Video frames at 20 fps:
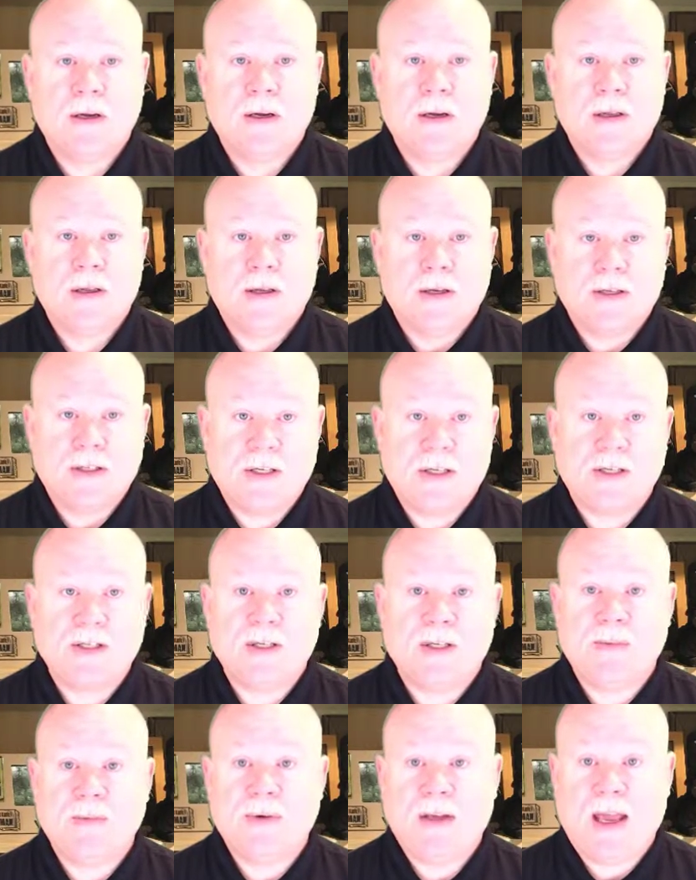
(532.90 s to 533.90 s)
the
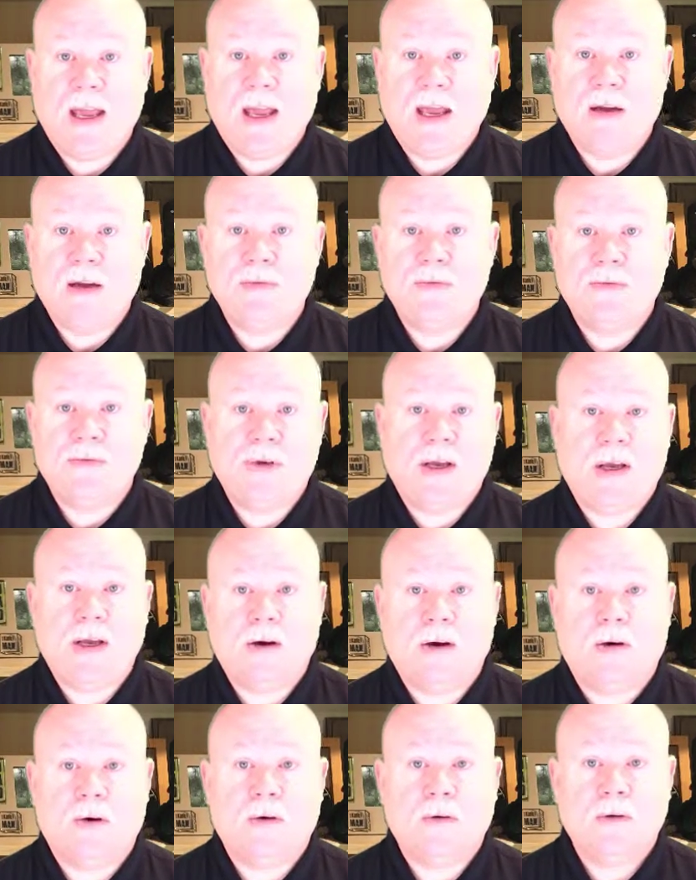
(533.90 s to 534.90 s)
system can
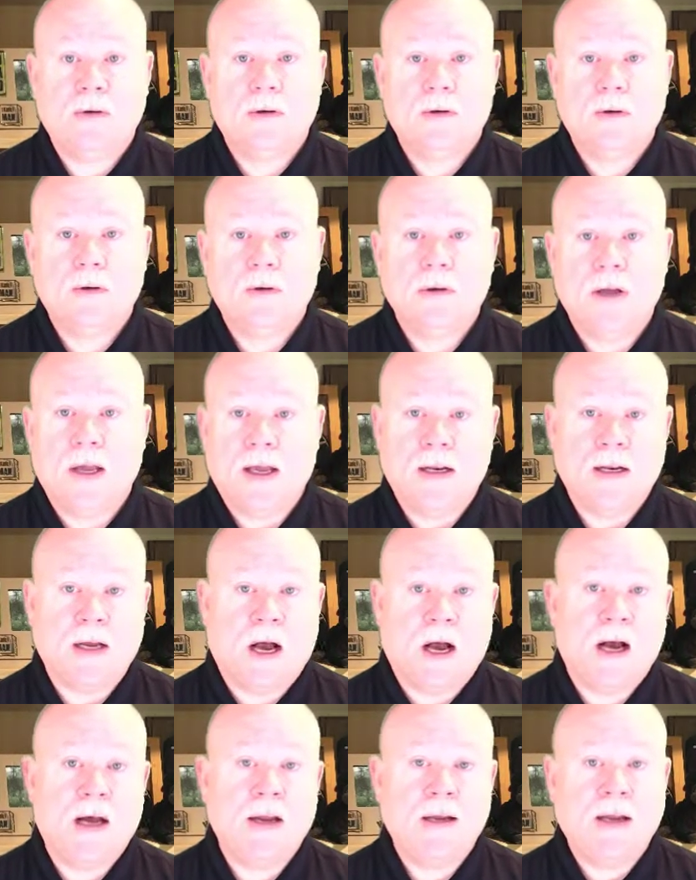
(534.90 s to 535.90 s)
fail in
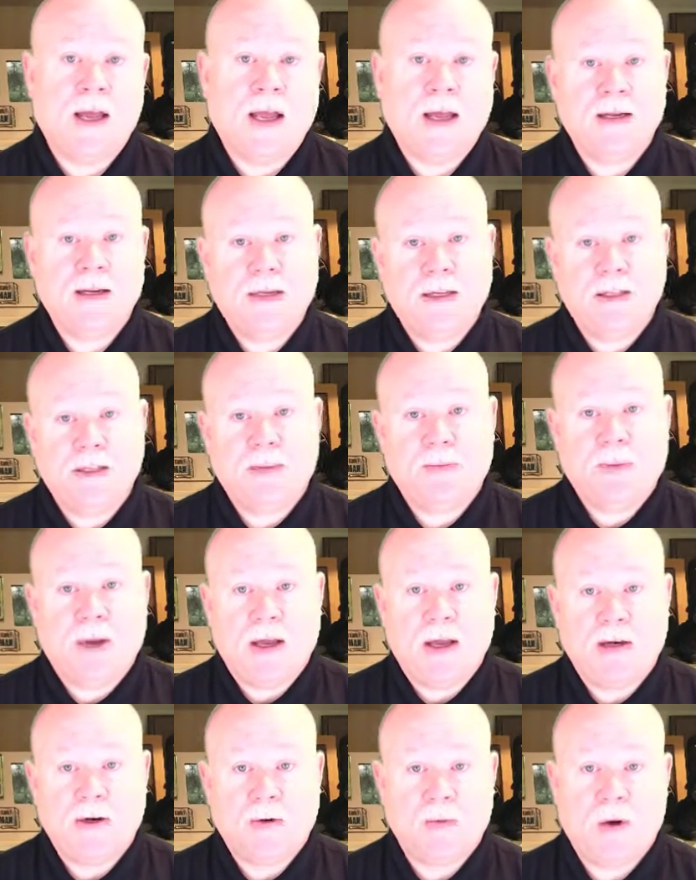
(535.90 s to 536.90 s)

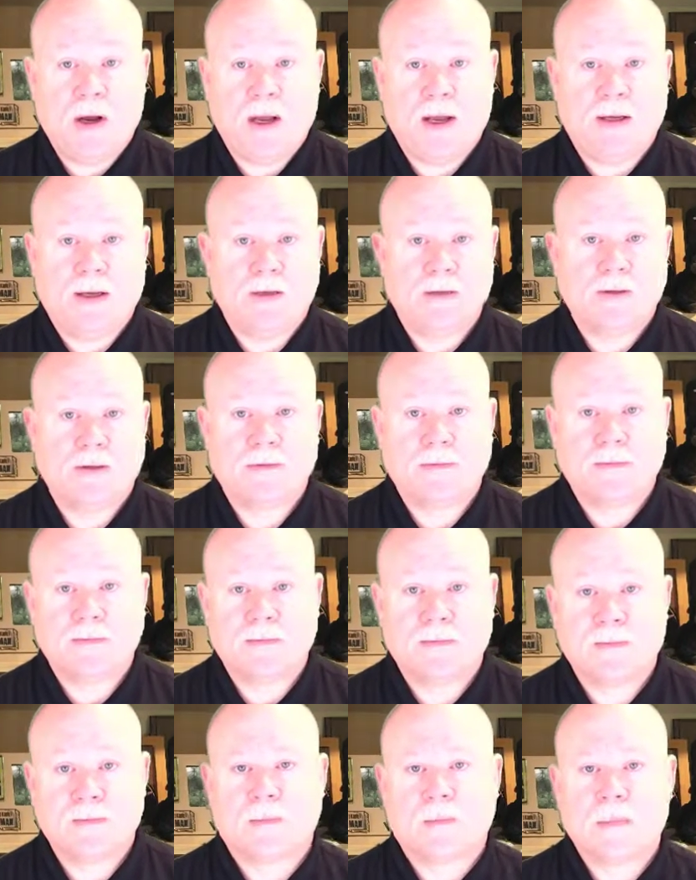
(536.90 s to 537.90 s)
unanticipated ways.
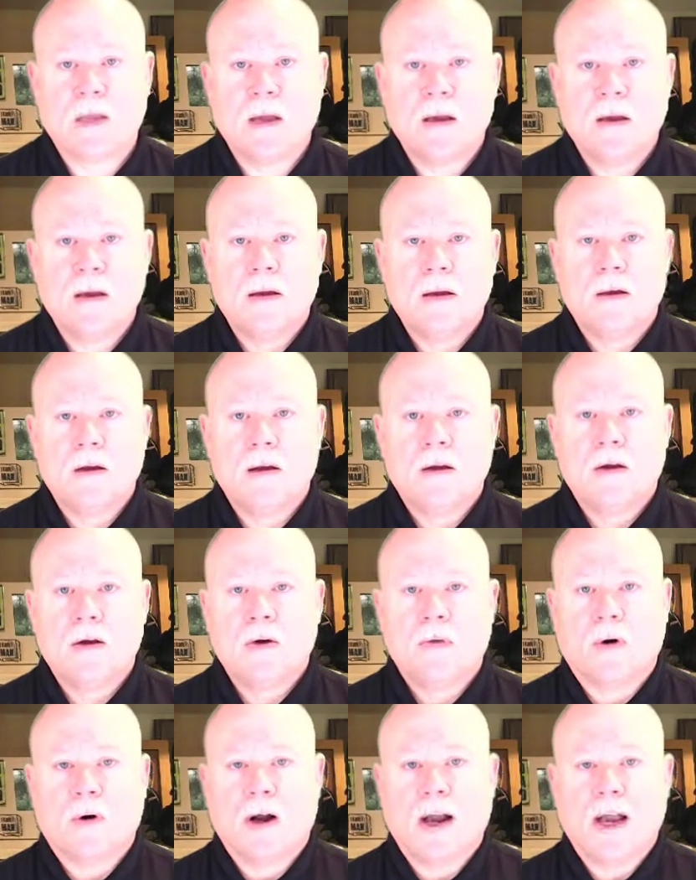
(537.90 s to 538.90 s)

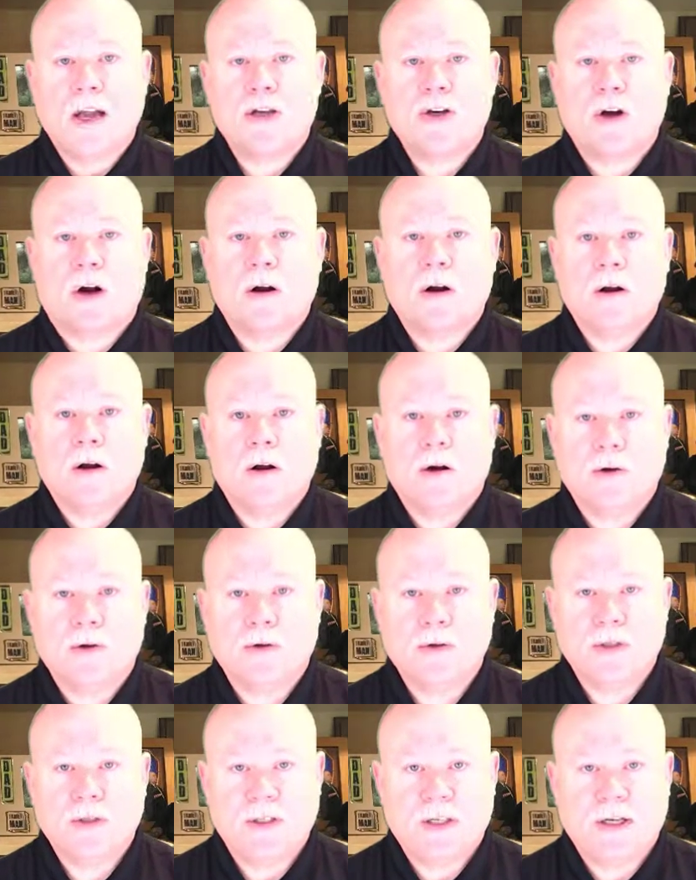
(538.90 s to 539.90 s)
Where
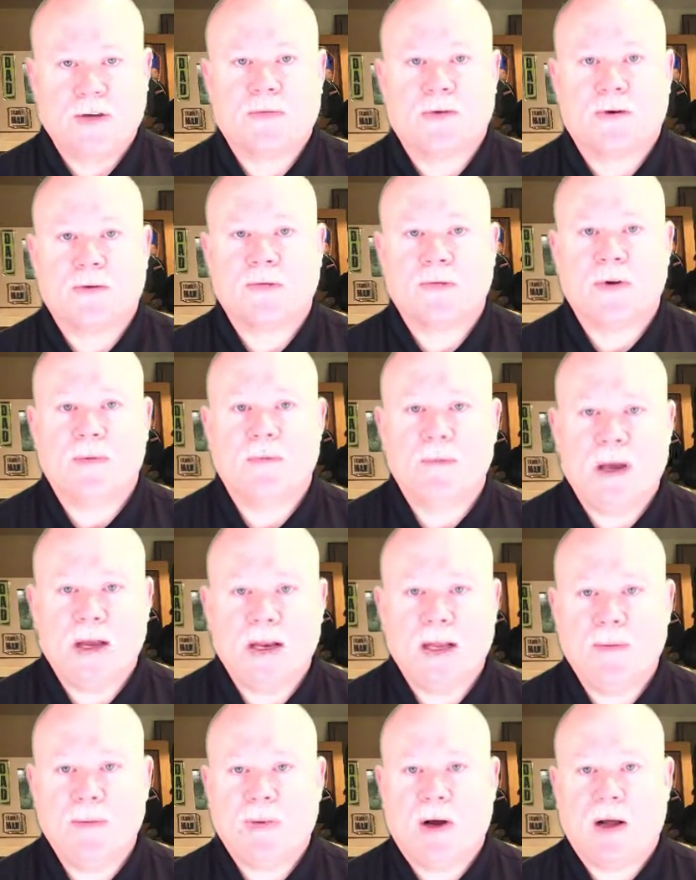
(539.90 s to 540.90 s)
HROs differ from
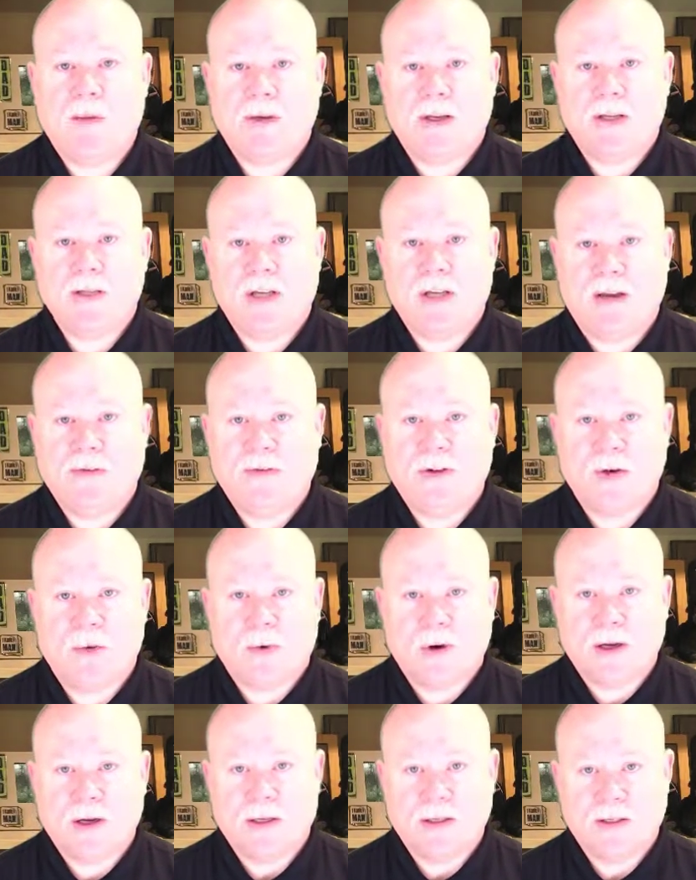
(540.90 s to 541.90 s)
many public safety
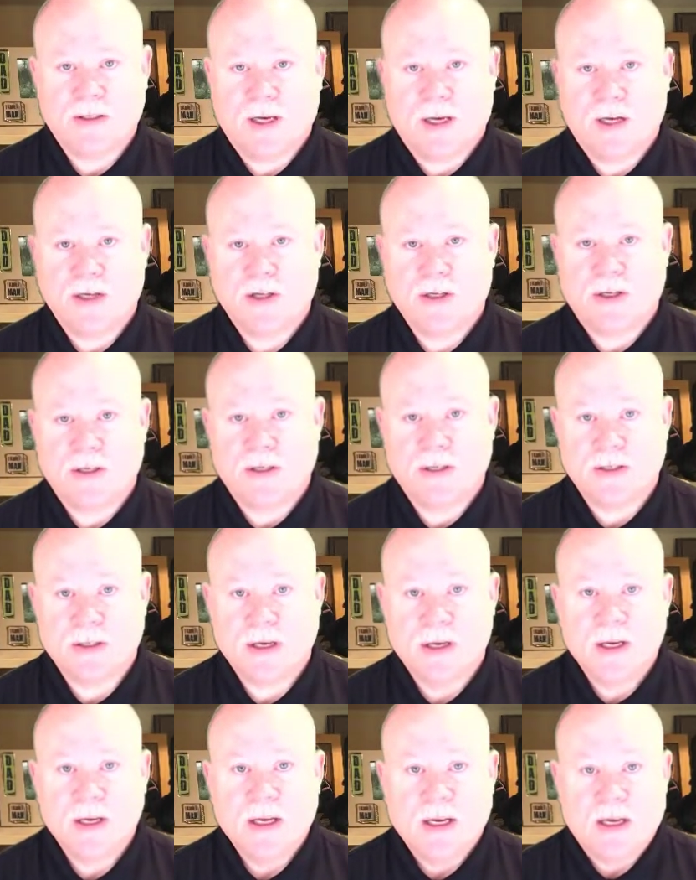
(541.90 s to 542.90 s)
organizations
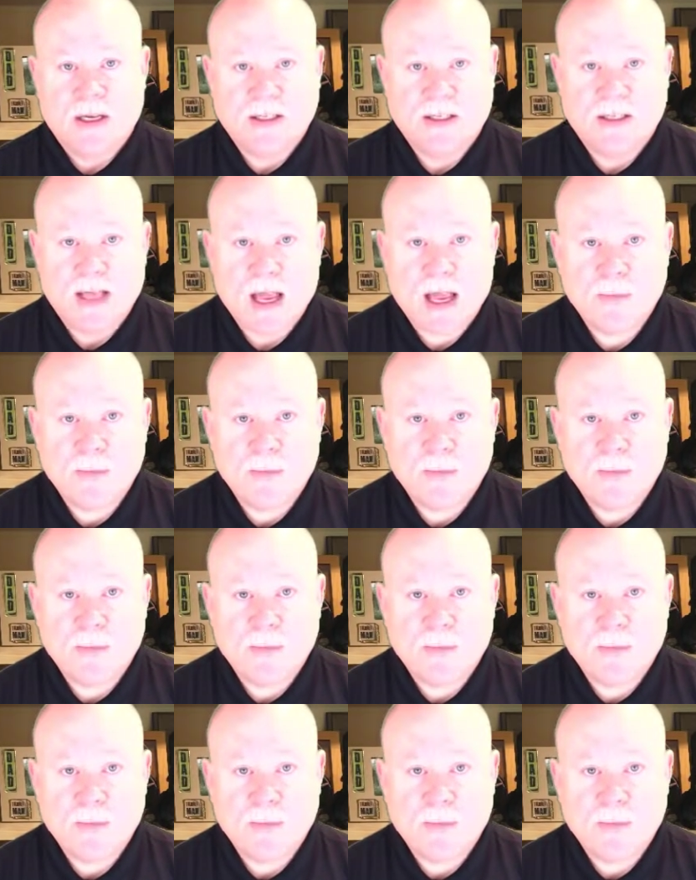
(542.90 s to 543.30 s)
is they